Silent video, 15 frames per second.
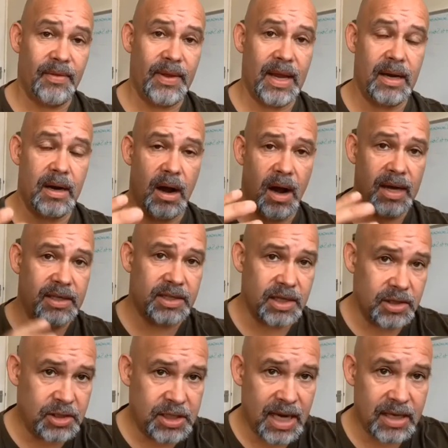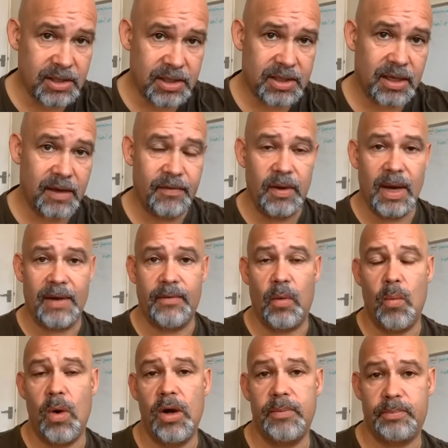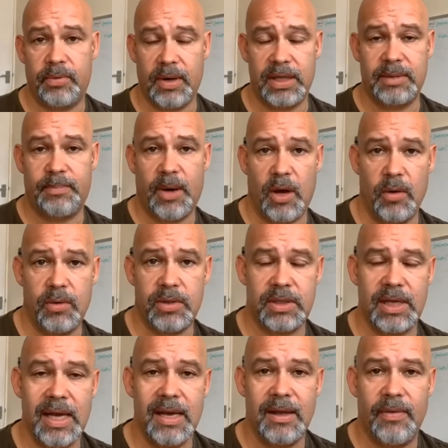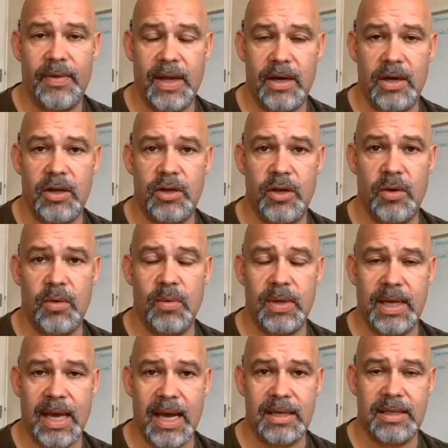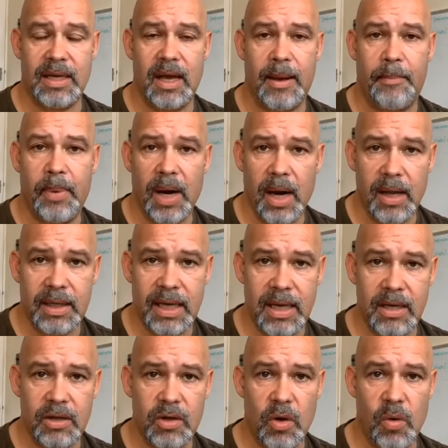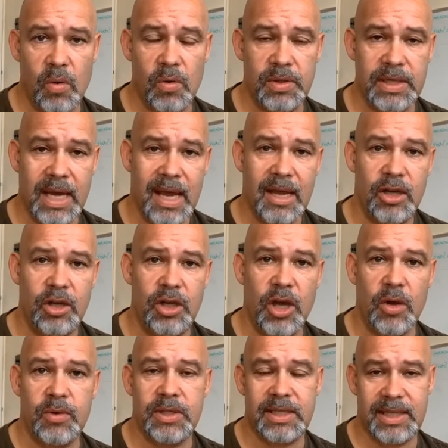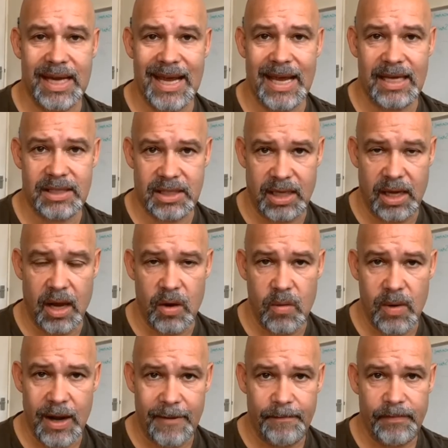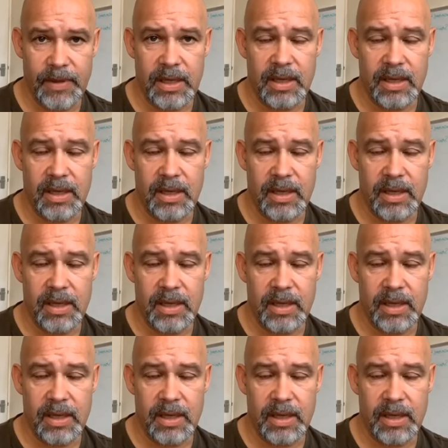then I suggest if you have a WordPress post, then you get a plugin called Yoast SEO.